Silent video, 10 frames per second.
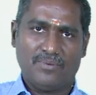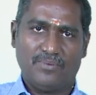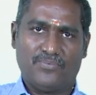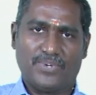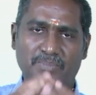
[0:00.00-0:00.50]

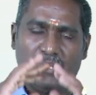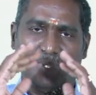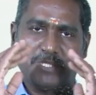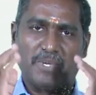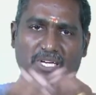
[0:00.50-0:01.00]
from the
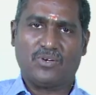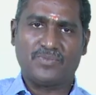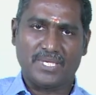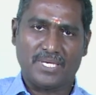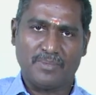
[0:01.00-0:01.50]
perspective of
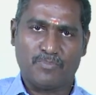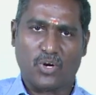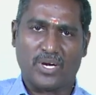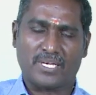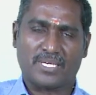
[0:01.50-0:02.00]
the
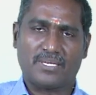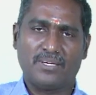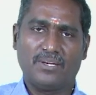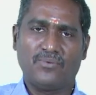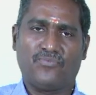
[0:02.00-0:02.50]
product
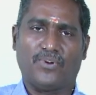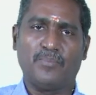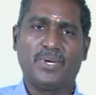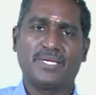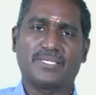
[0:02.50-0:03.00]

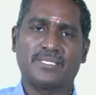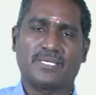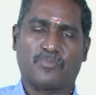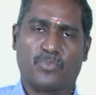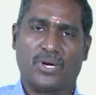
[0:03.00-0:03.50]
formulations or
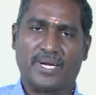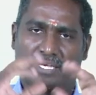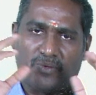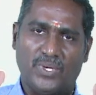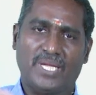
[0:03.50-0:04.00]
product
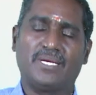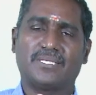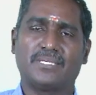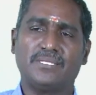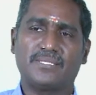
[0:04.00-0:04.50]

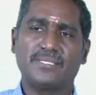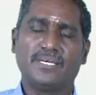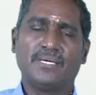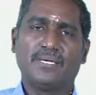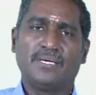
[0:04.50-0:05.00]
variations,
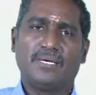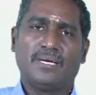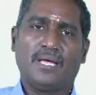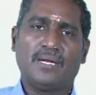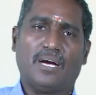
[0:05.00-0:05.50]

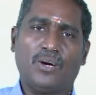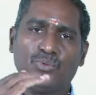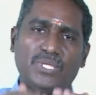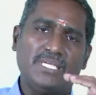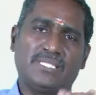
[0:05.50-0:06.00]
and how
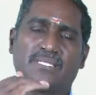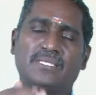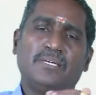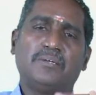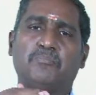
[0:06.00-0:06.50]
these
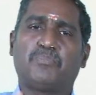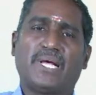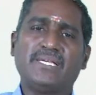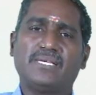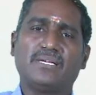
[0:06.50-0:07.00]

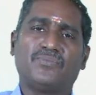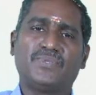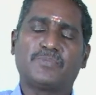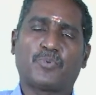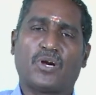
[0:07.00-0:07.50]
pricing of
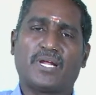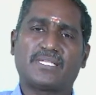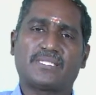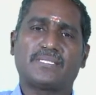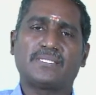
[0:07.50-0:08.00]
these
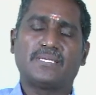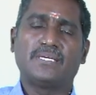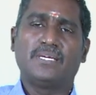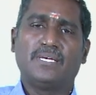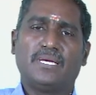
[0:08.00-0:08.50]
products
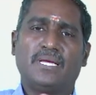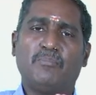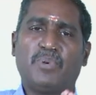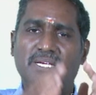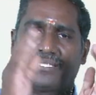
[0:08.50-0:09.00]
in
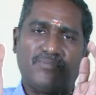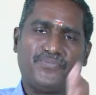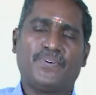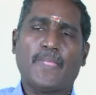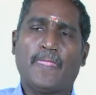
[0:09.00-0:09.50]
place of
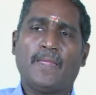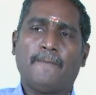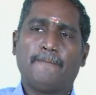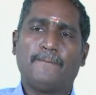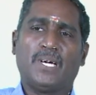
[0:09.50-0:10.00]

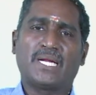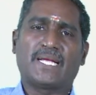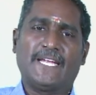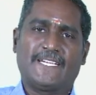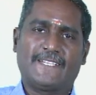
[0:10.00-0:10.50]

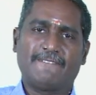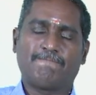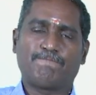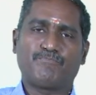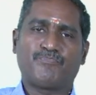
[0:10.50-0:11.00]
market,
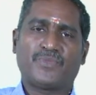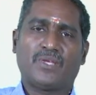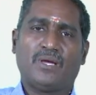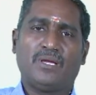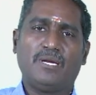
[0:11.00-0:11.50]

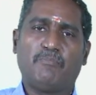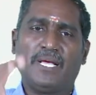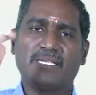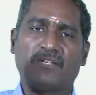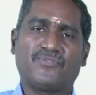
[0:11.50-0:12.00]
in
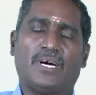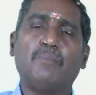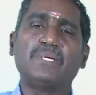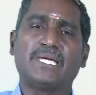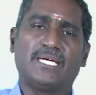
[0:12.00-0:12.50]
place of
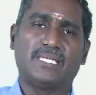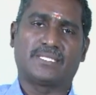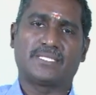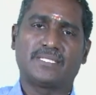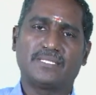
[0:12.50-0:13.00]

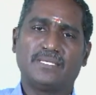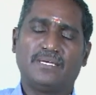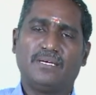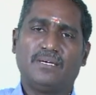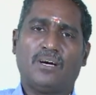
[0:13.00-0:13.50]
competitors,
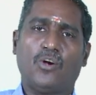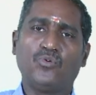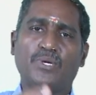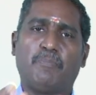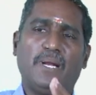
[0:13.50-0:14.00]
how do
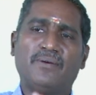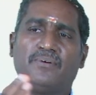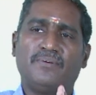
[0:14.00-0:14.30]
we play